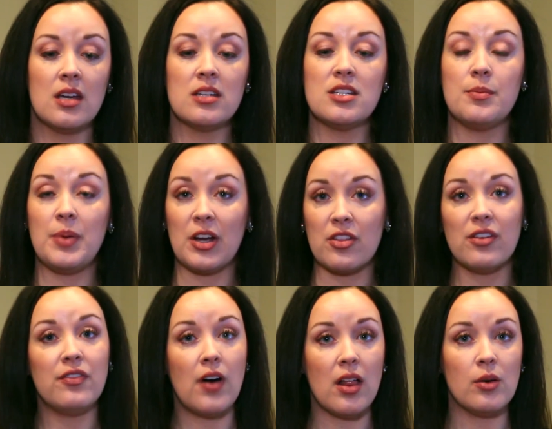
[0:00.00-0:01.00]
to bear the
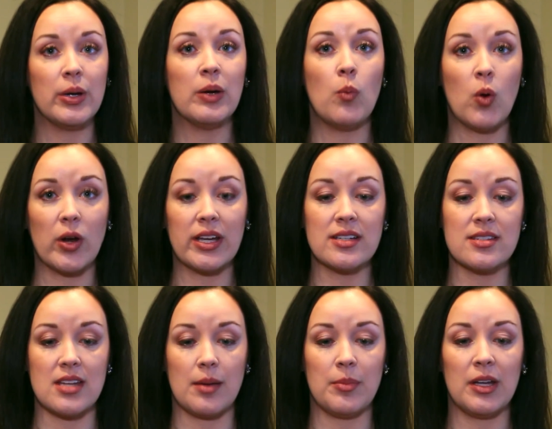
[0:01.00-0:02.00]
following warning
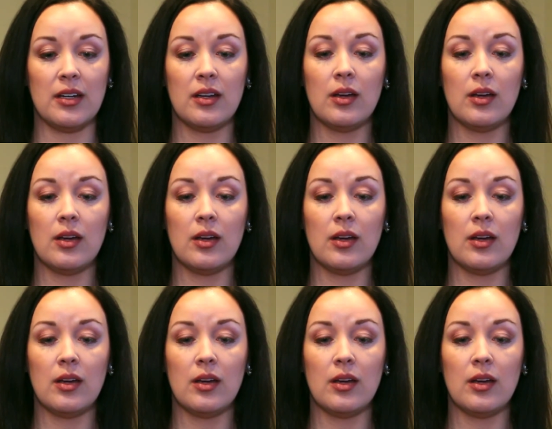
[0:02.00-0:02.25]
statement.